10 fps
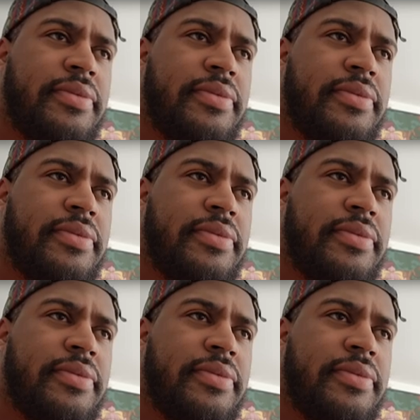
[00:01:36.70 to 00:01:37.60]

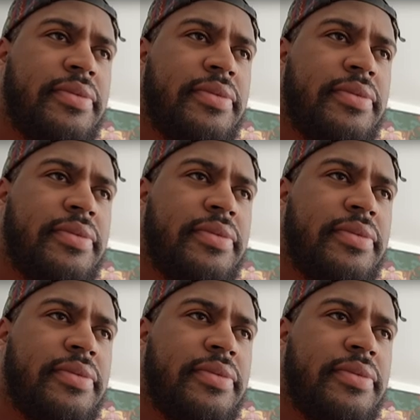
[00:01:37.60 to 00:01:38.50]

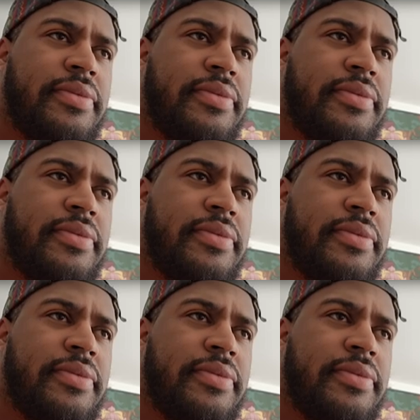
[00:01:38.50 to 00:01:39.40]

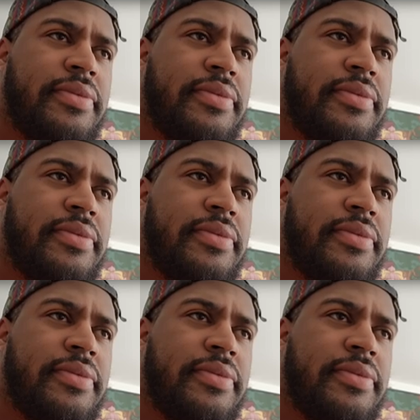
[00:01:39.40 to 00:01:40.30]

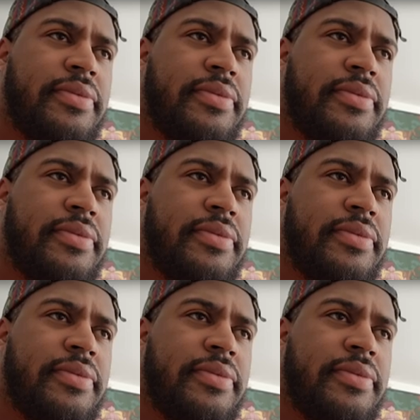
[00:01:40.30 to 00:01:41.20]

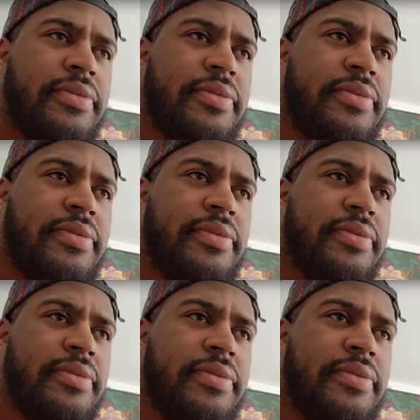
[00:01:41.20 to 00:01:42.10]

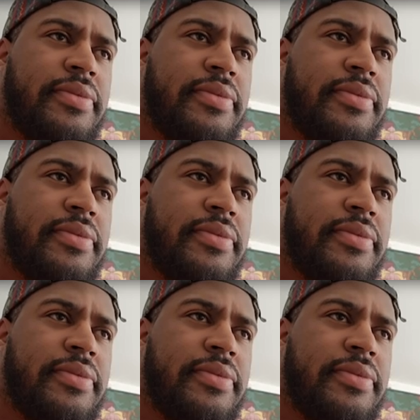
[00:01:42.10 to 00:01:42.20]
No words are spoken by the person on screen.